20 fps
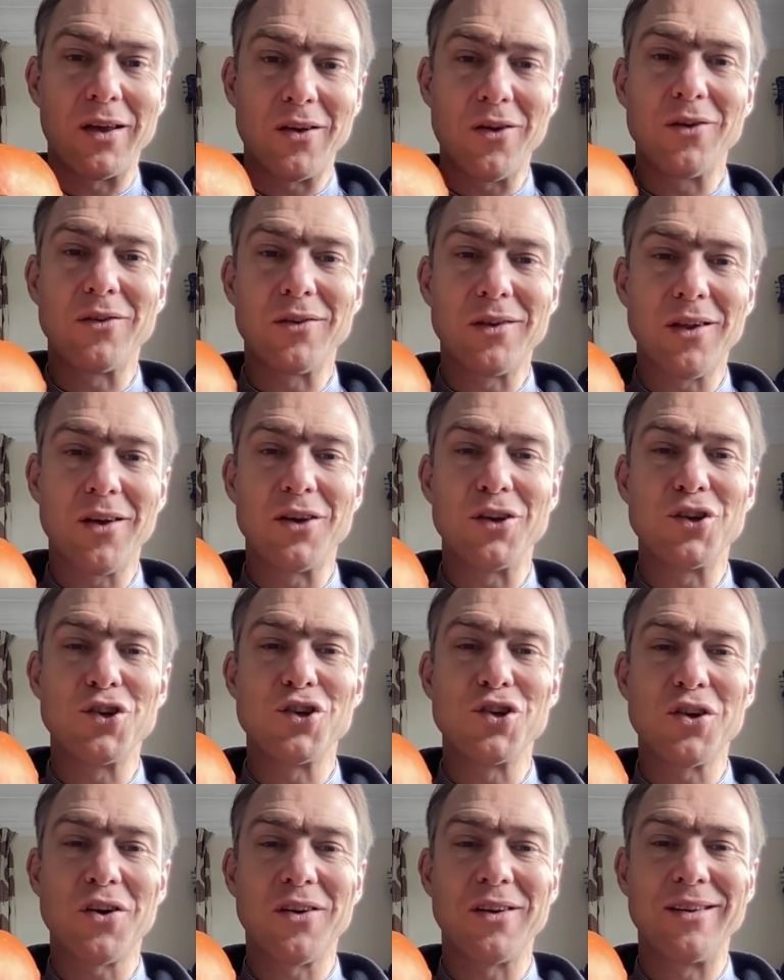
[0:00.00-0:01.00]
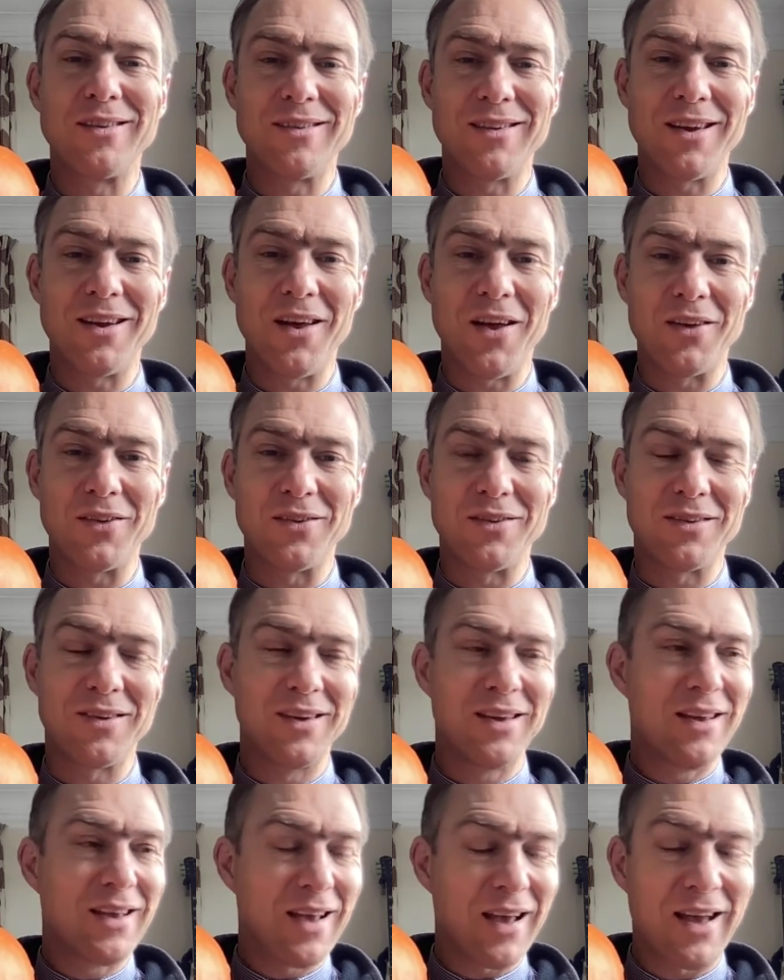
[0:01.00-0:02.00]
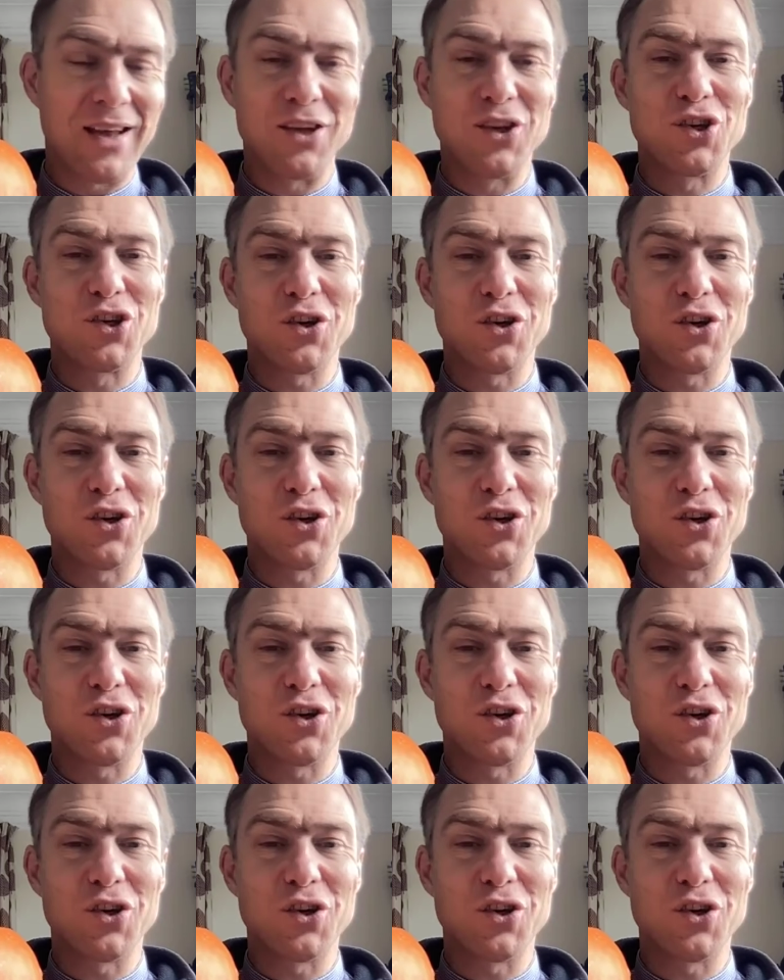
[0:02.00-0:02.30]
God's light shines in us and